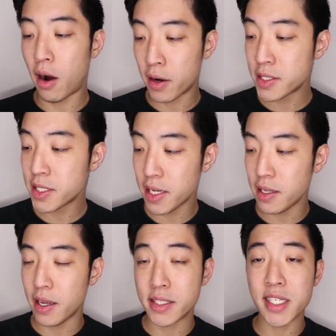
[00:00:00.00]

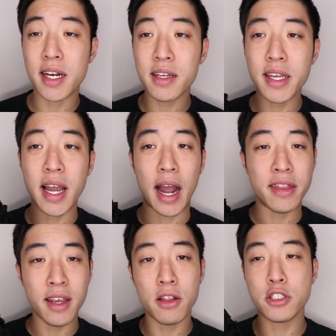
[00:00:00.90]
Honestly, aesthetically, I
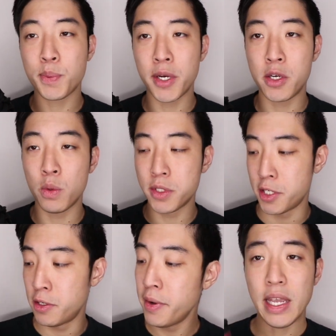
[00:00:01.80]
think it looks pretty cool
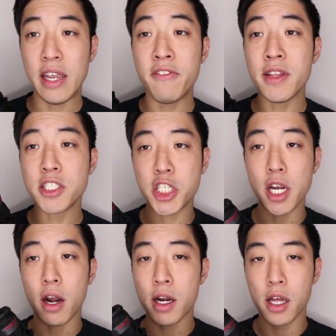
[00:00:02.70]
too. Even the
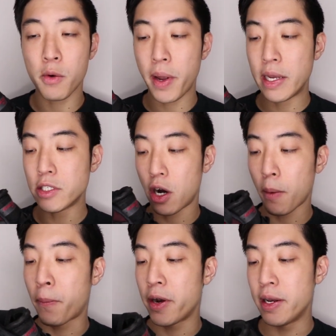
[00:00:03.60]
GR colorways
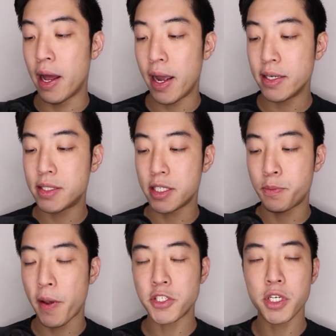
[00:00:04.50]
are pretty nice,
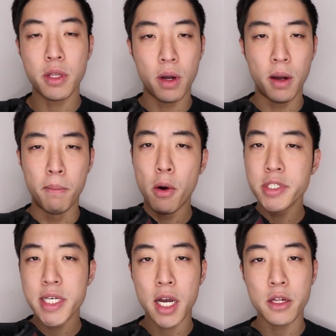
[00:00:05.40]
especially the
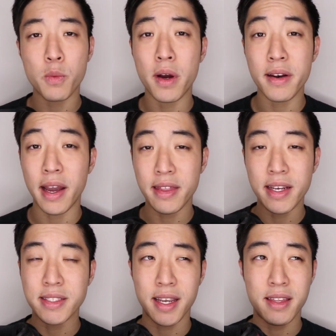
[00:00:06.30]
multicolored one. I
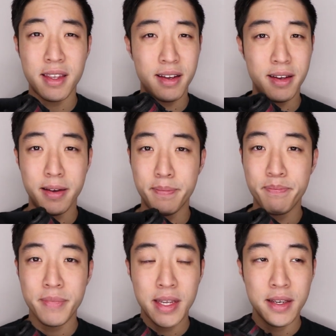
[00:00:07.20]
think it's like the,
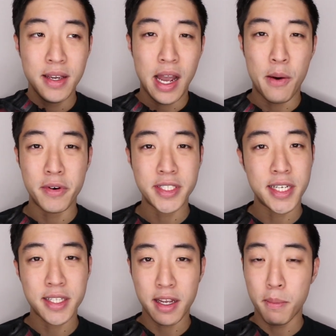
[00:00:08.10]
I want to
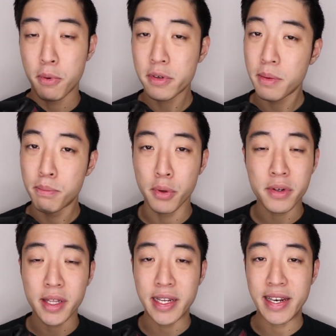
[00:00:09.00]
say it's like a
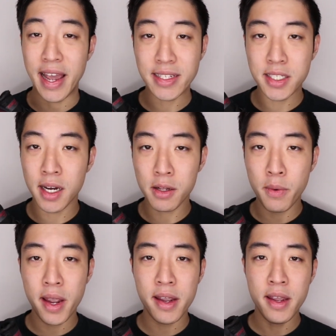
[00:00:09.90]
Brooklyn Nets
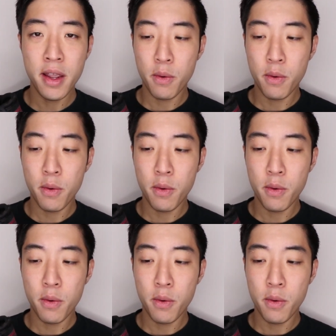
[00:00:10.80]
colorway